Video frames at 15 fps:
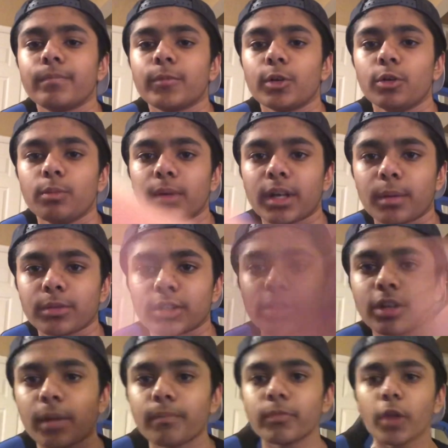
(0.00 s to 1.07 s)
my camera's gonna
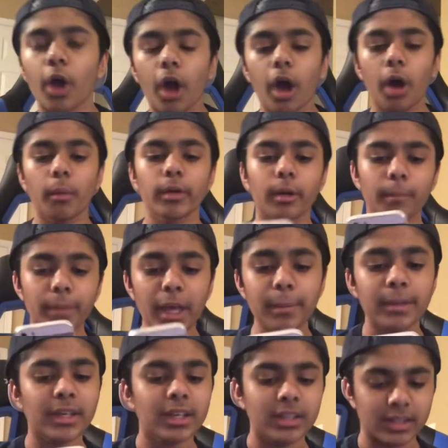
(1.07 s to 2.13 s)
die. We got
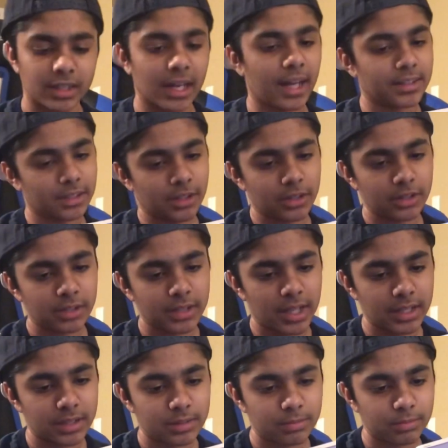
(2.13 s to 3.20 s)
baby Nakata. That
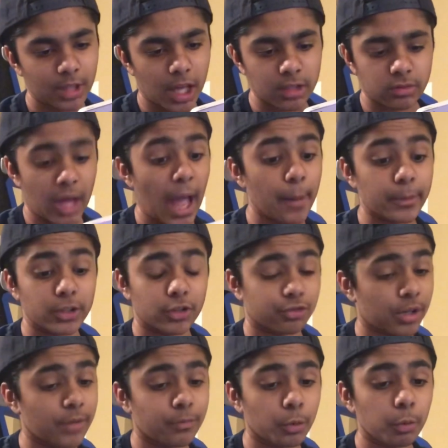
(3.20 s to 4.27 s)
is
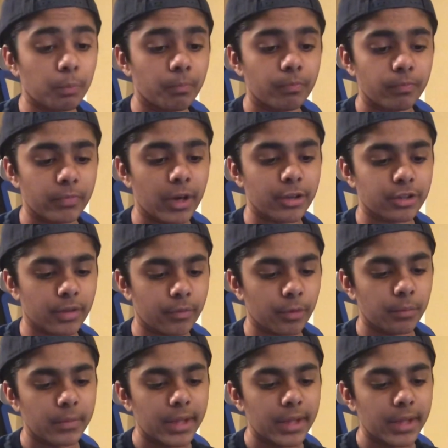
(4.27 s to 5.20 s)
dreadful. Very dreadful.